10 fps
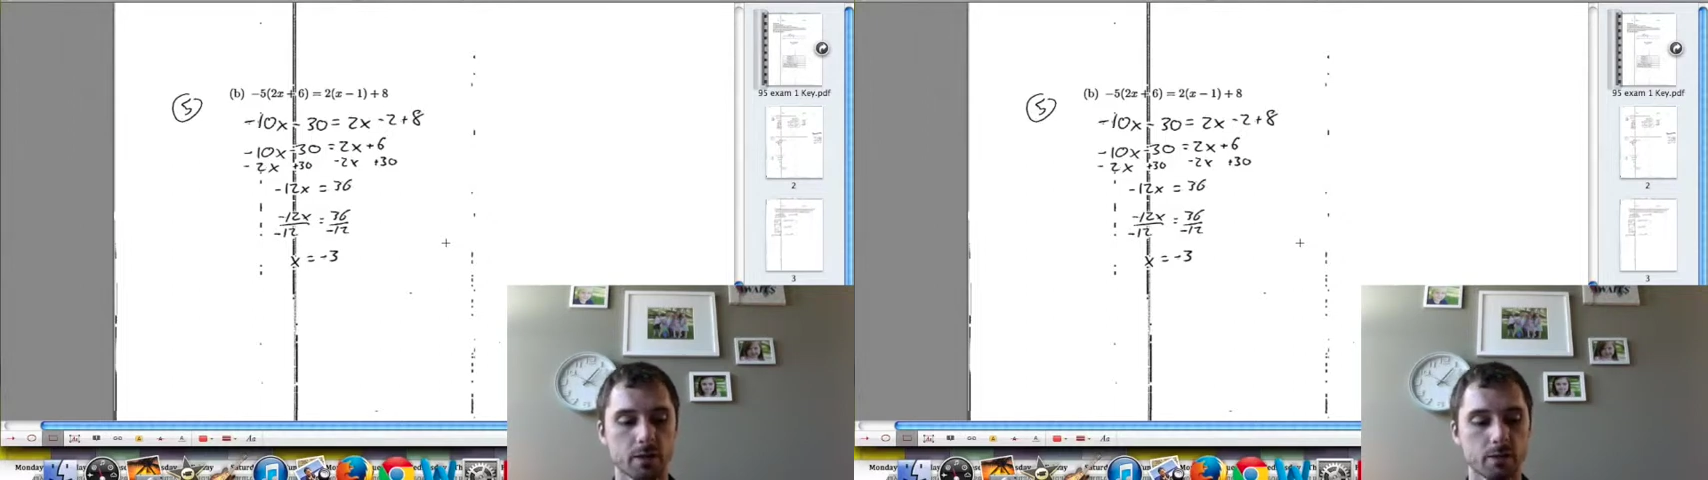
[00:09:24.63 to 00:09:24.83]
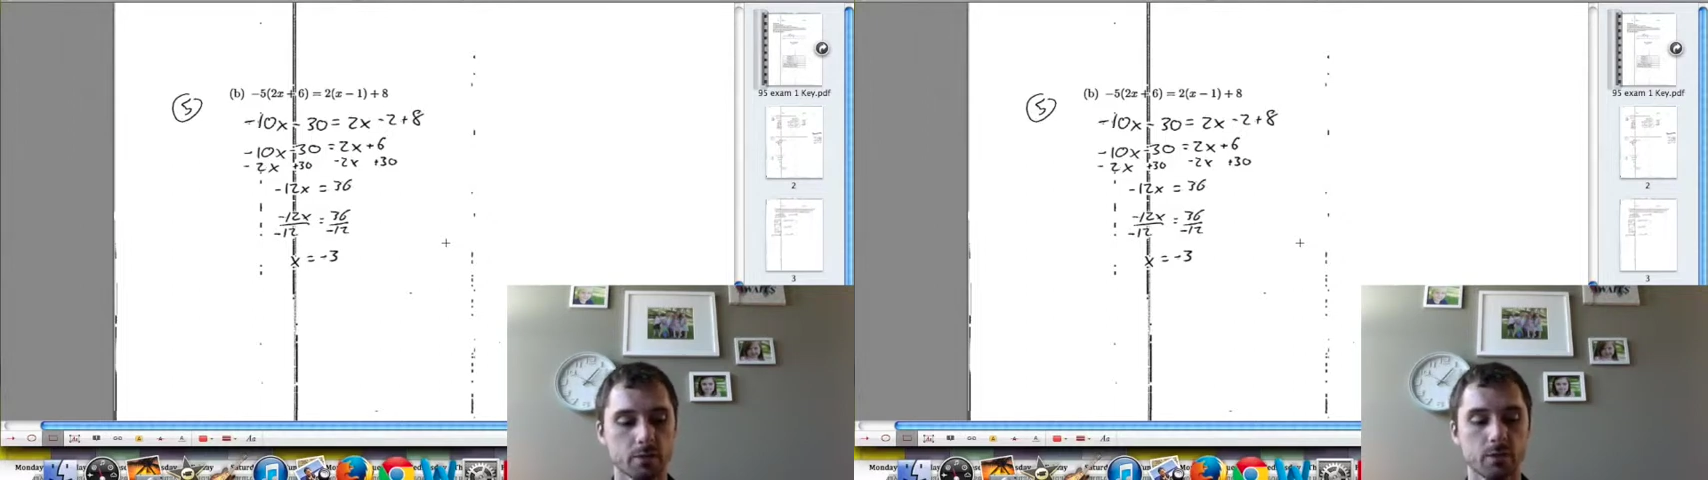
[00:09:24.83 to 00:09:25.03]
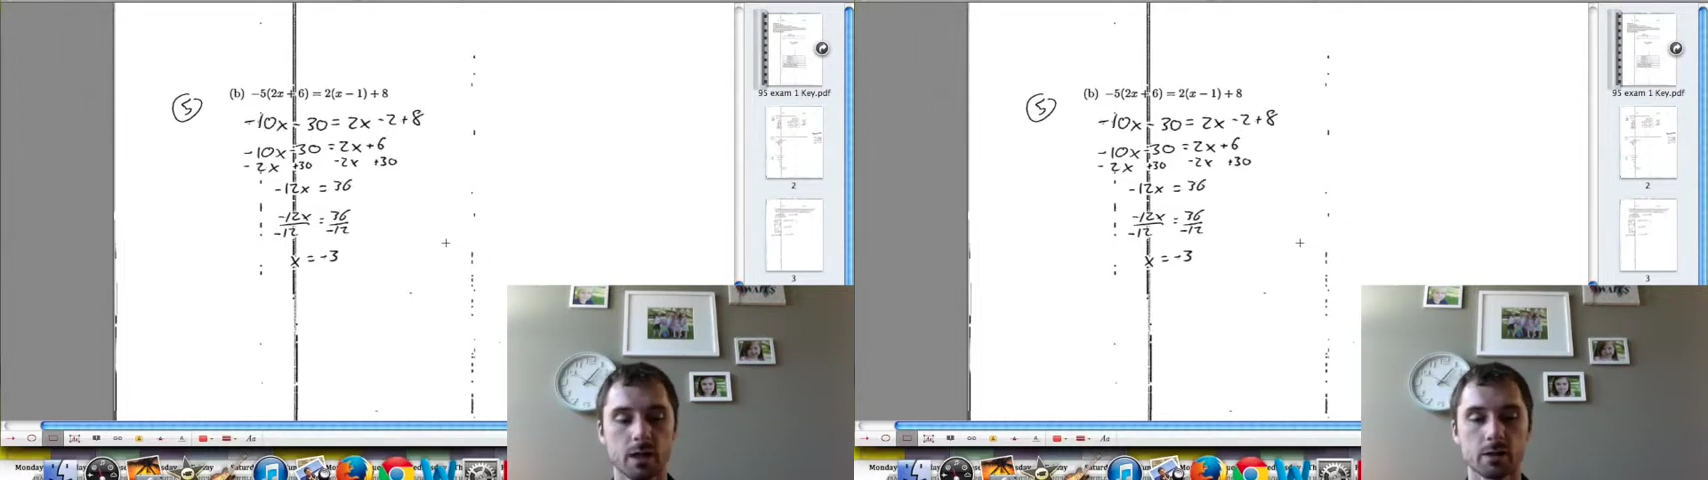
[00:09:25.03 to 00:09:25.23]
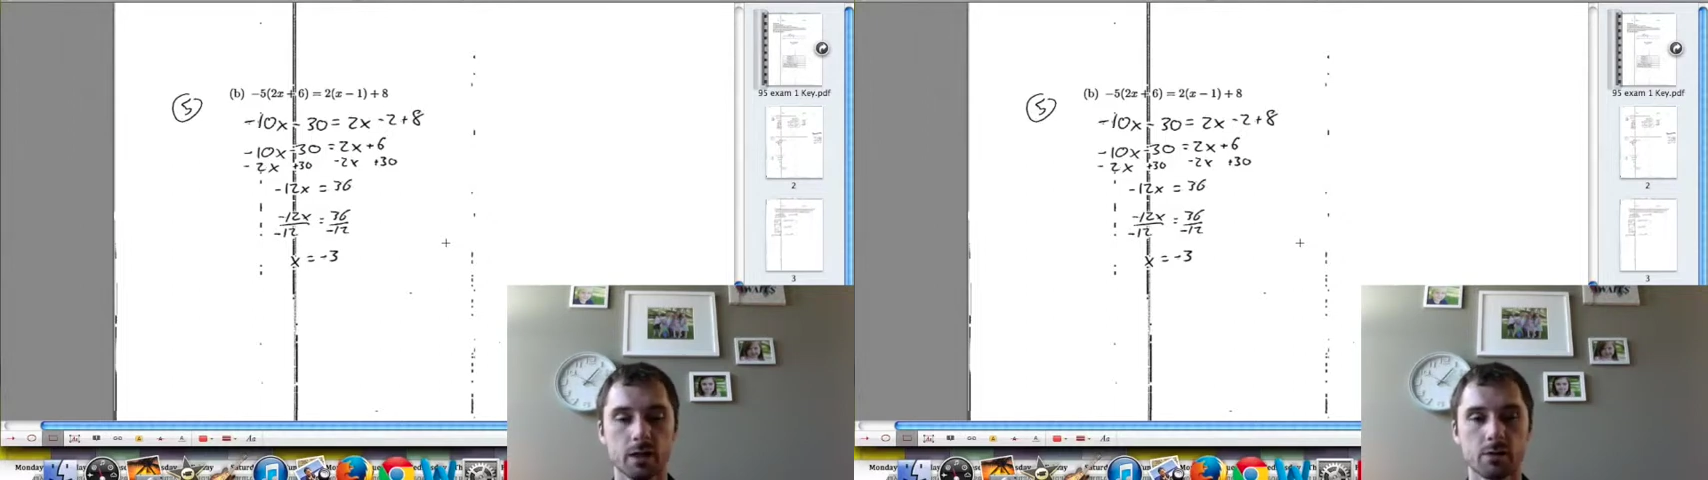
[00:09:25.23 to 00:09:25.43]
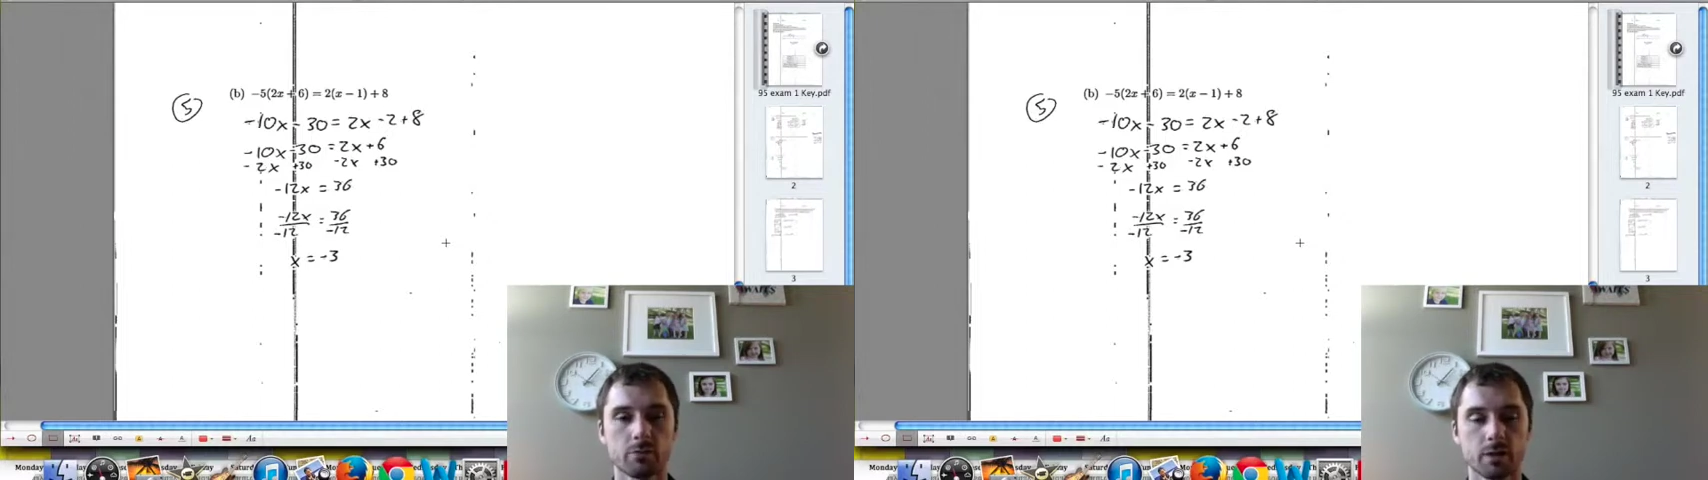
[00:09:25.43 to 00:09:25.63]
So that
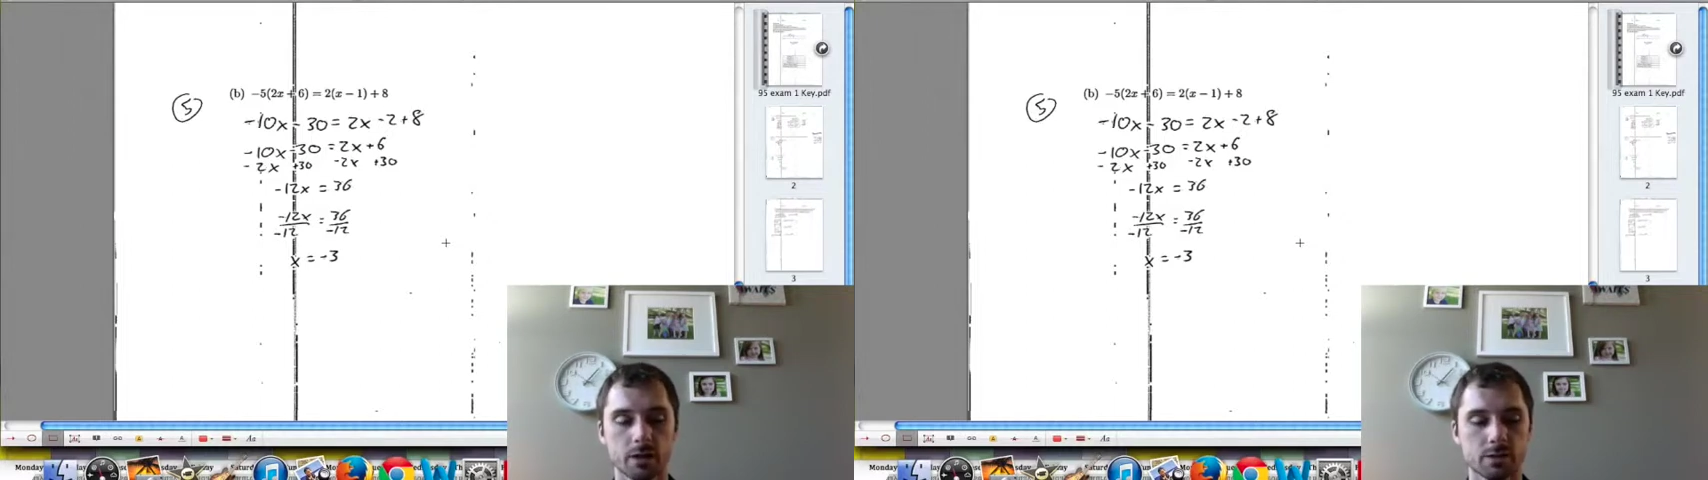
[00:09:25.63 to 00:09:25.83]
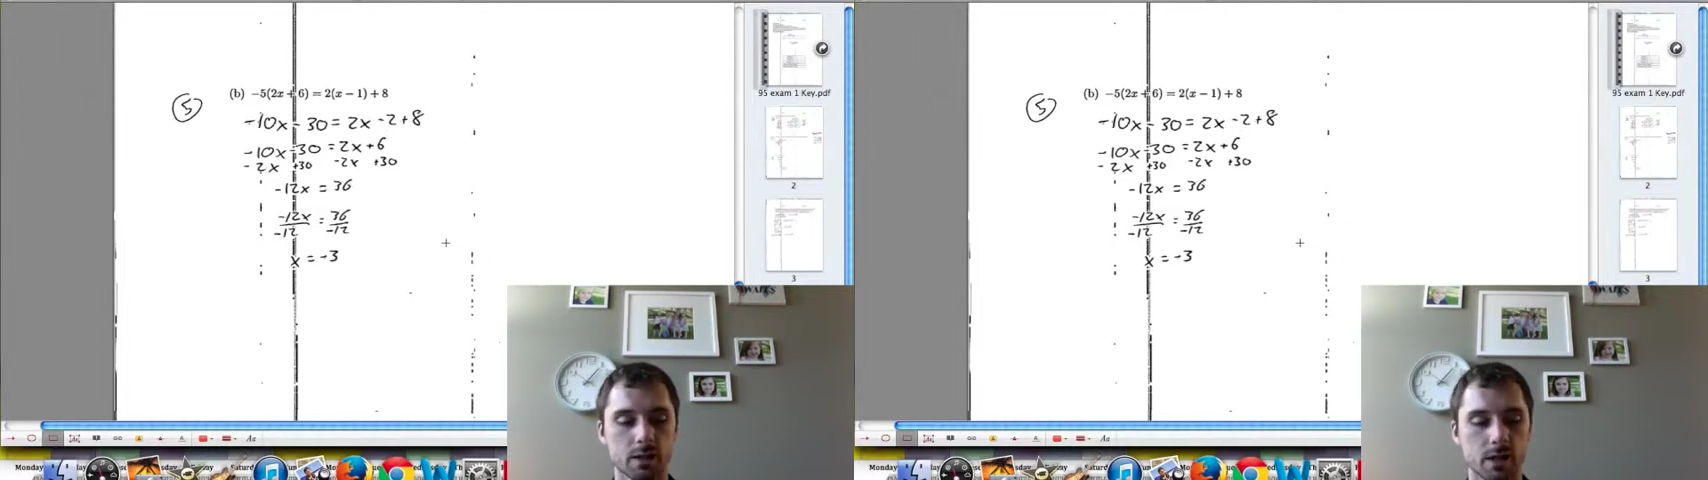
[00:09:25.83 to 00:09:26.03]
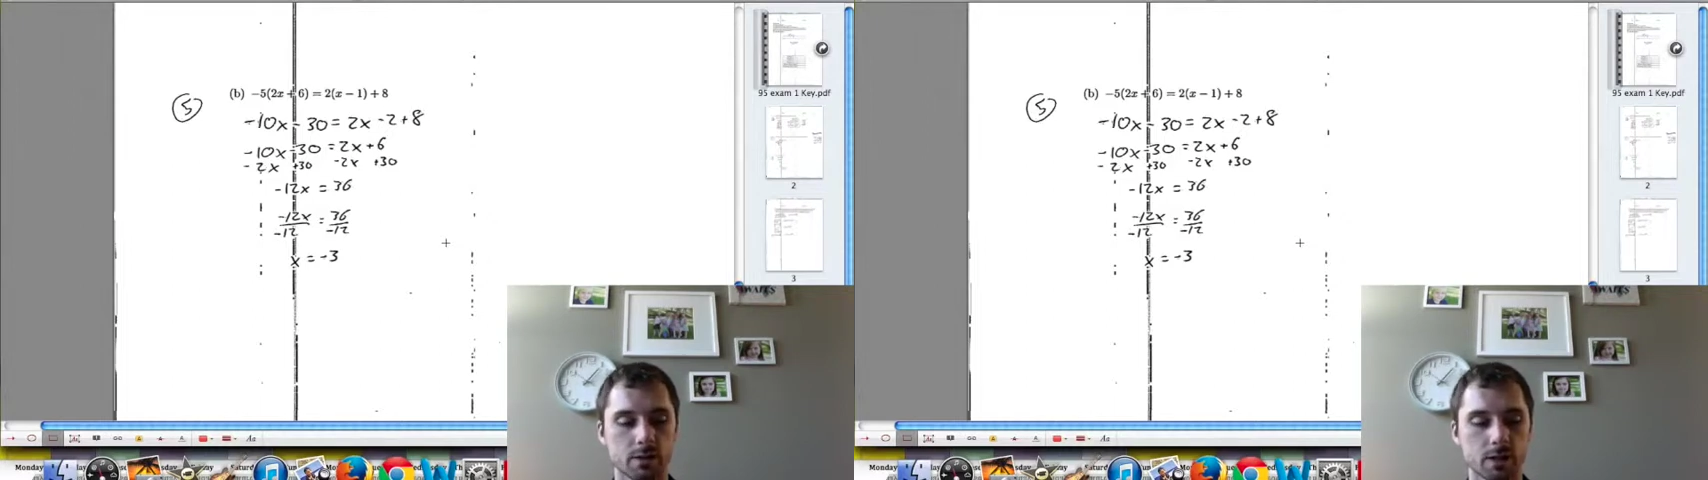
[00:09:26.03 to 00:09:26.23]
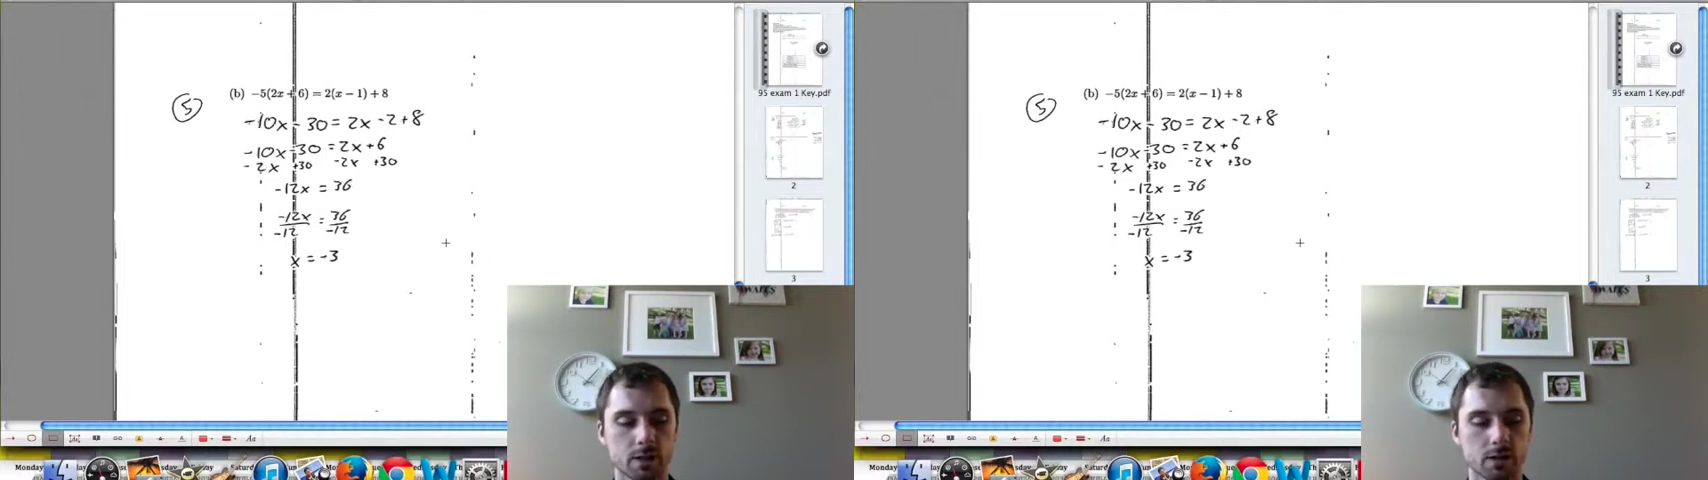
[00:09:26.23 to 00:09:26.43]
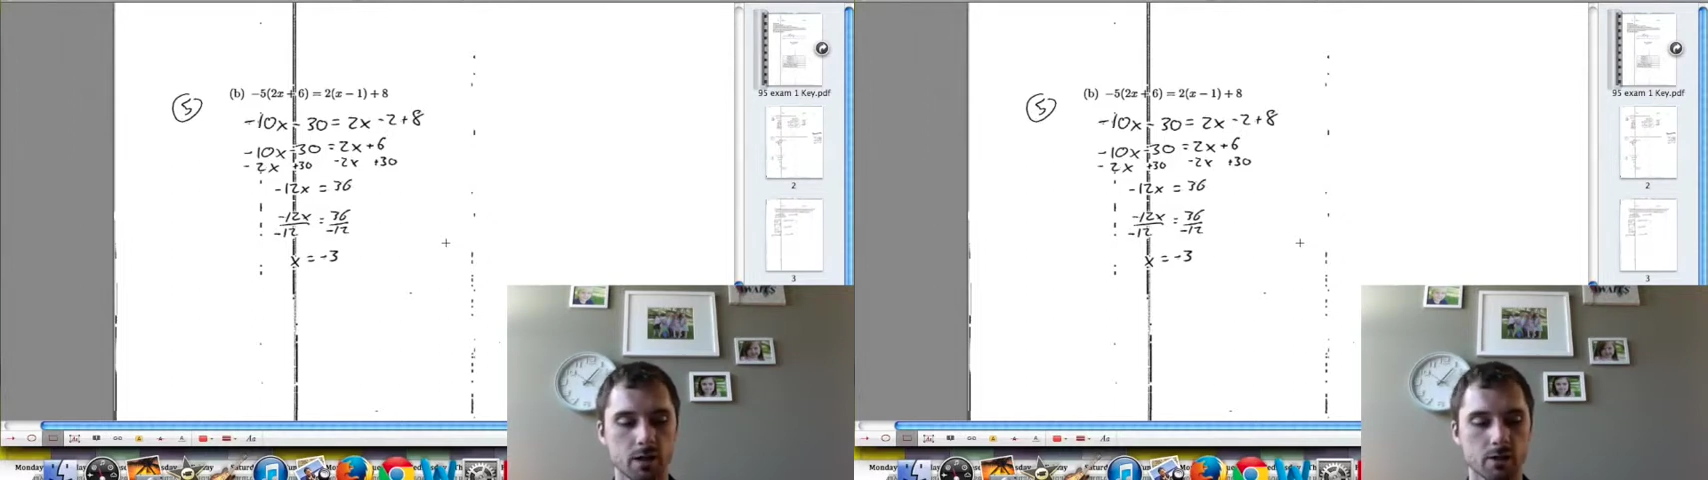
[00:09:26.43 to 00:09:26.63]
kind of gets that taken
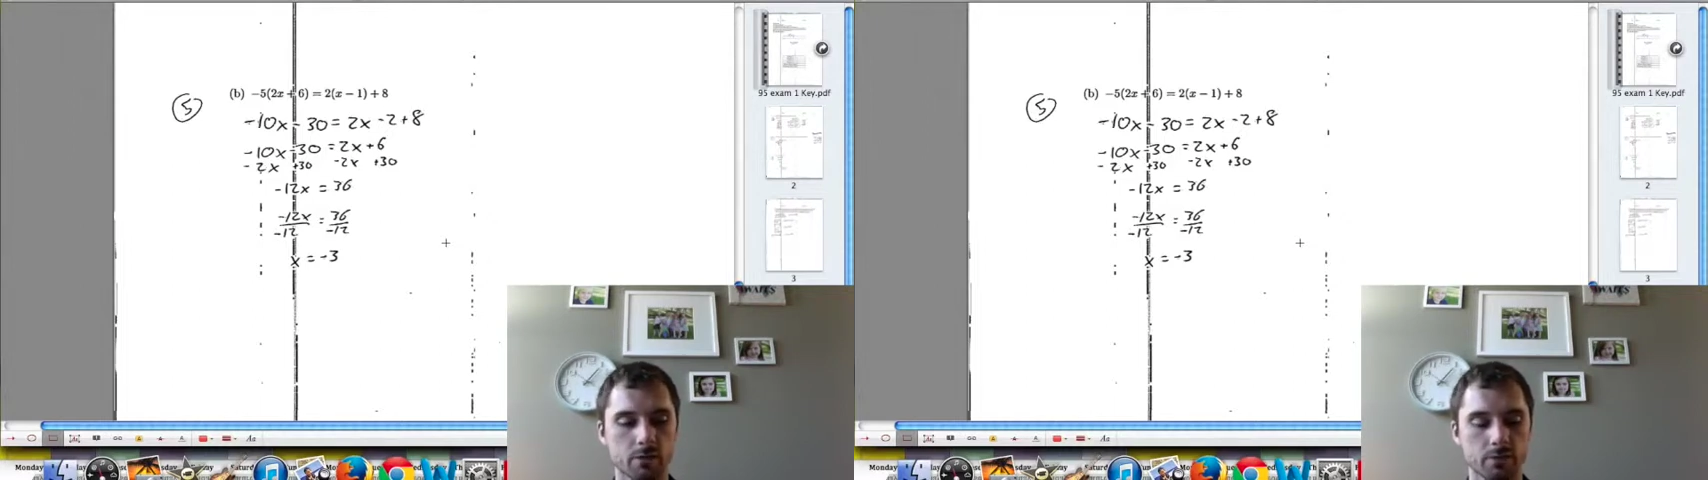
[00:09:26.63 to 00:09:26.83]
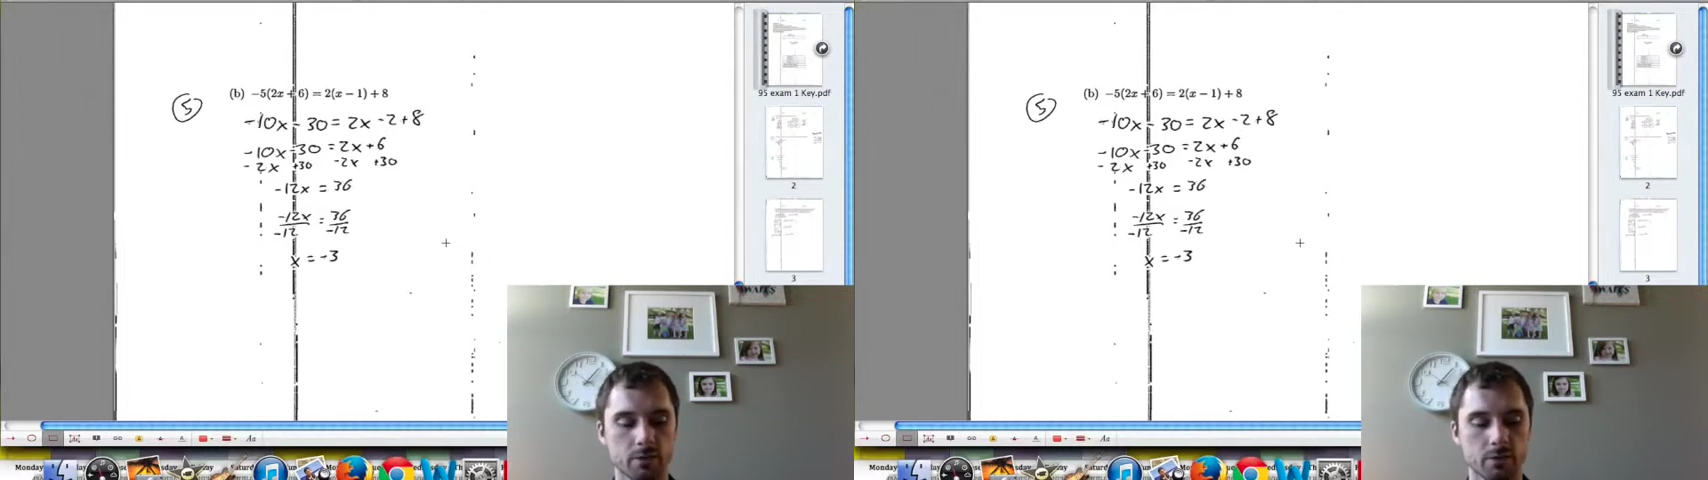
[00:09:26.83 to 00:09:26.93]
care of.